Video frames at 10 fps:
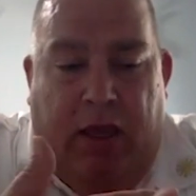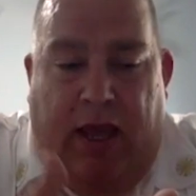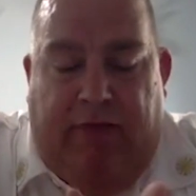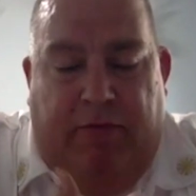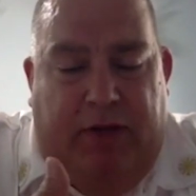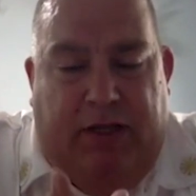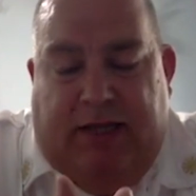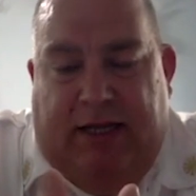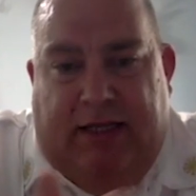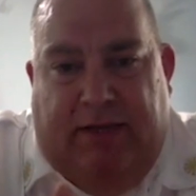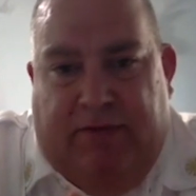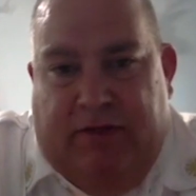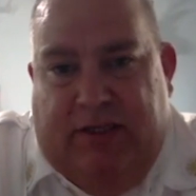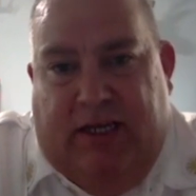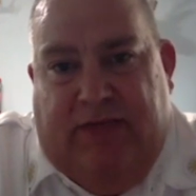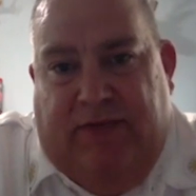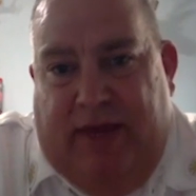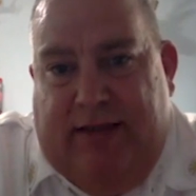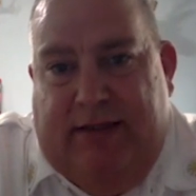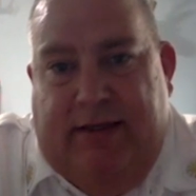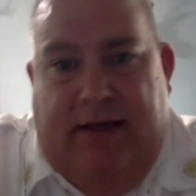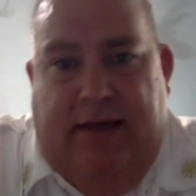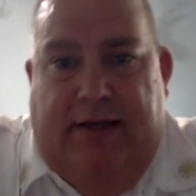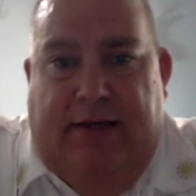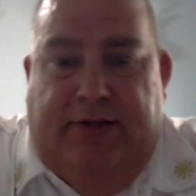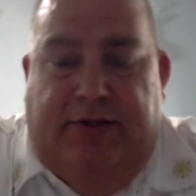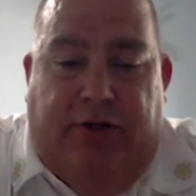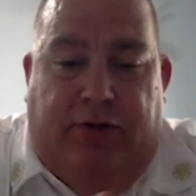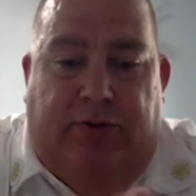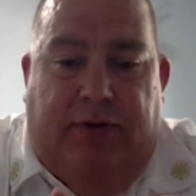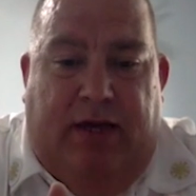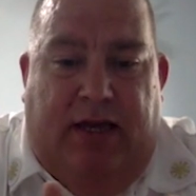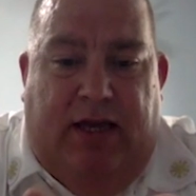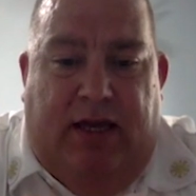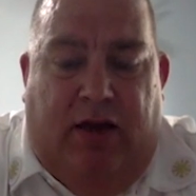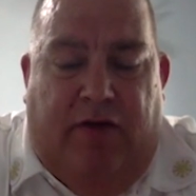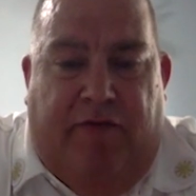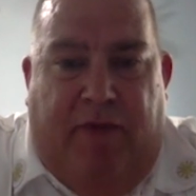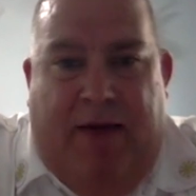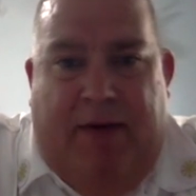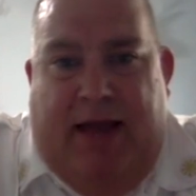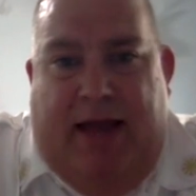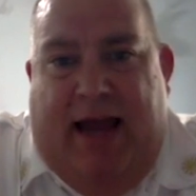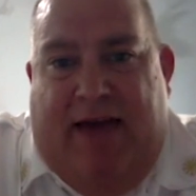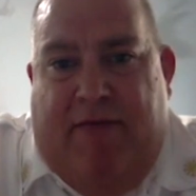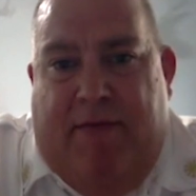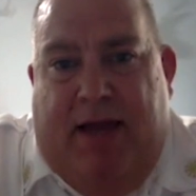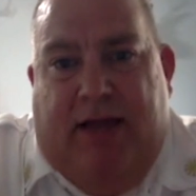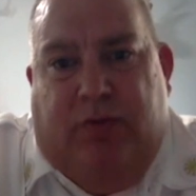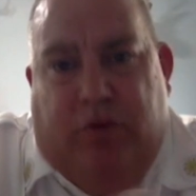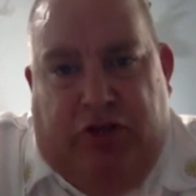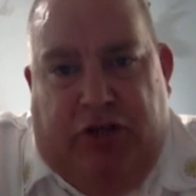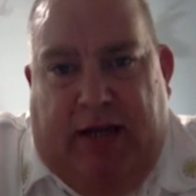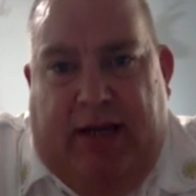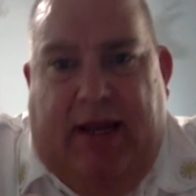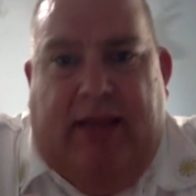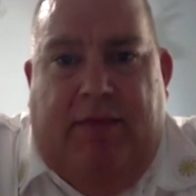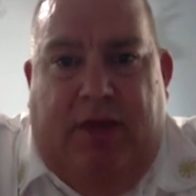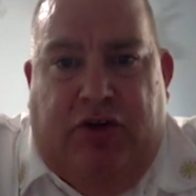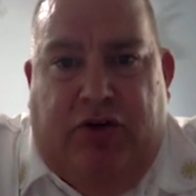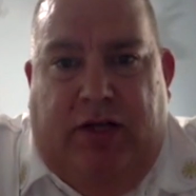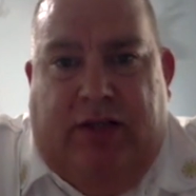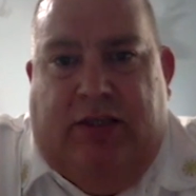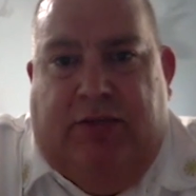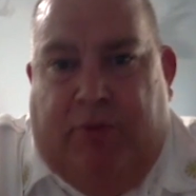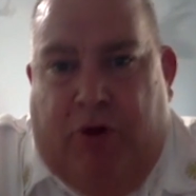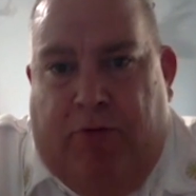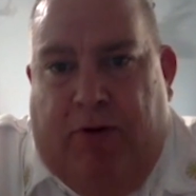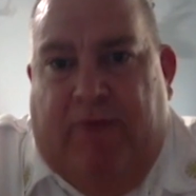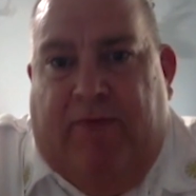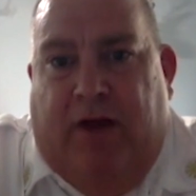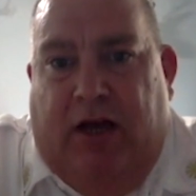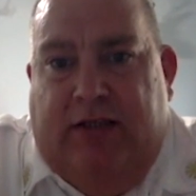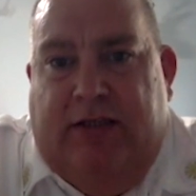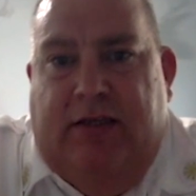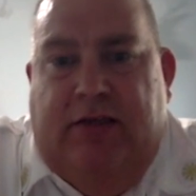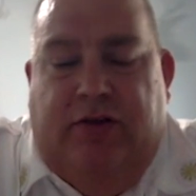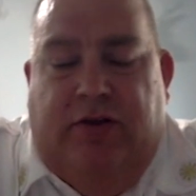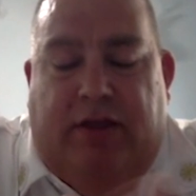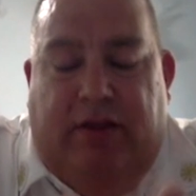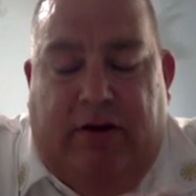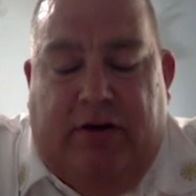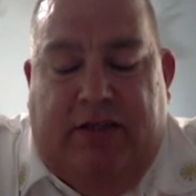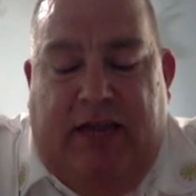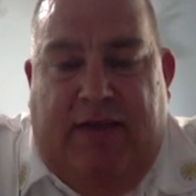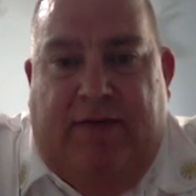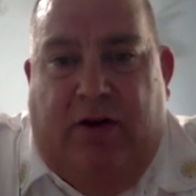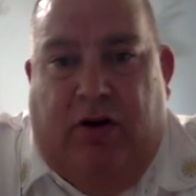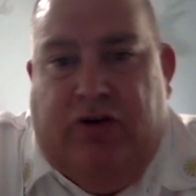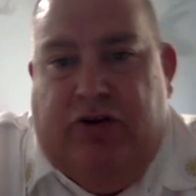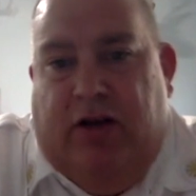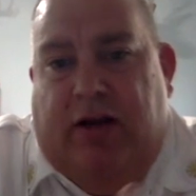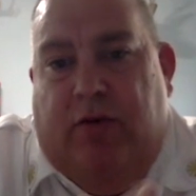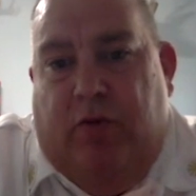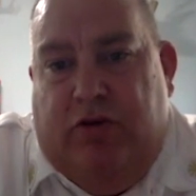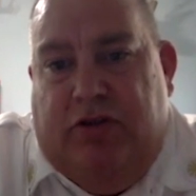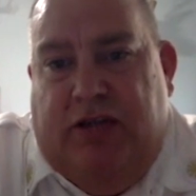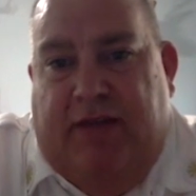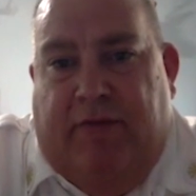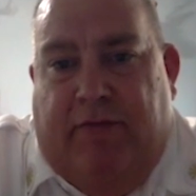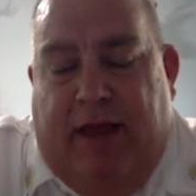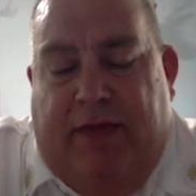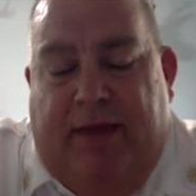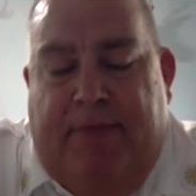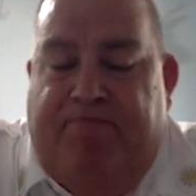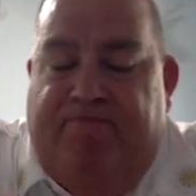Everybody's got a different size face. So, if mom and dad have a mask, we're checking that to make sure that that's appropriate for us so that they're safe in our truck and we're safe around them.